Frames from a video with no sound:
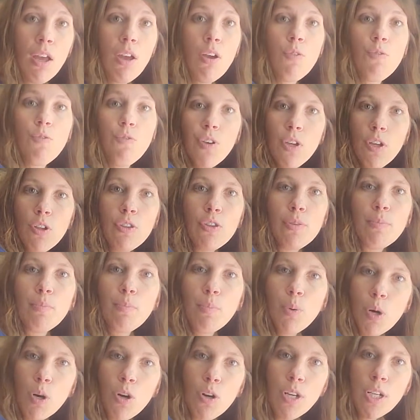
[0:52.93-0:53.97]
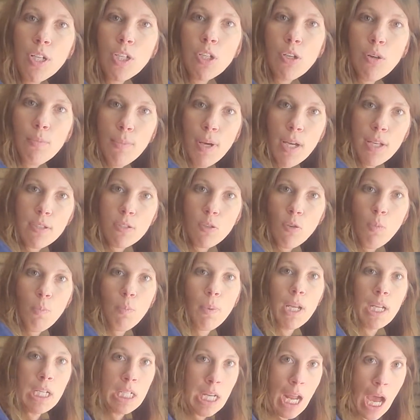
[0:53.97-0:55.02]
feel the burn in your muscle,
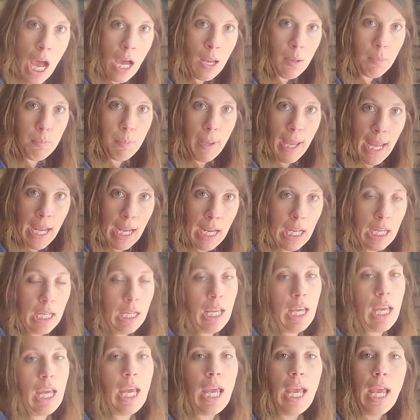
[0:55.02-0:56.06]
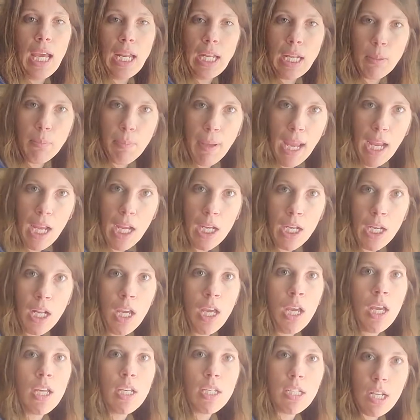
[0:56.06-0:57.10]
but not pain. Any pain,
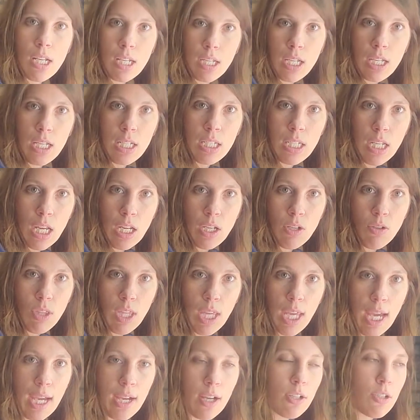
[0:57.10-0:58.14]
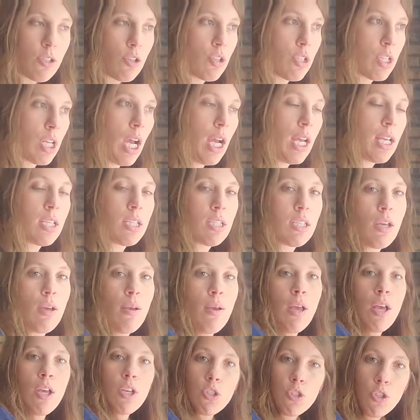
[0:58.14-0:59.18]
discontinue the exercise.
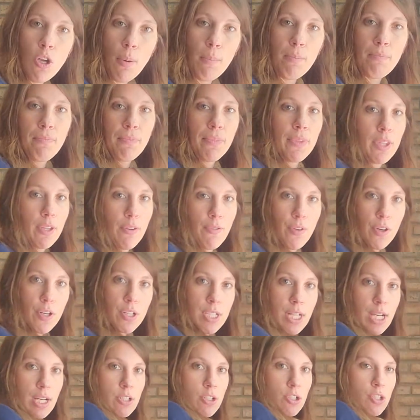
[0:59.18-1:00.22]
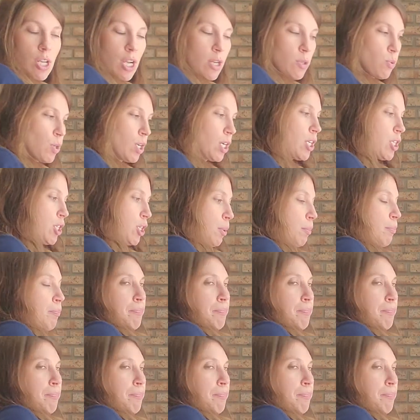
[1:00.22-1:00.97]
So the first exercise we're going to do,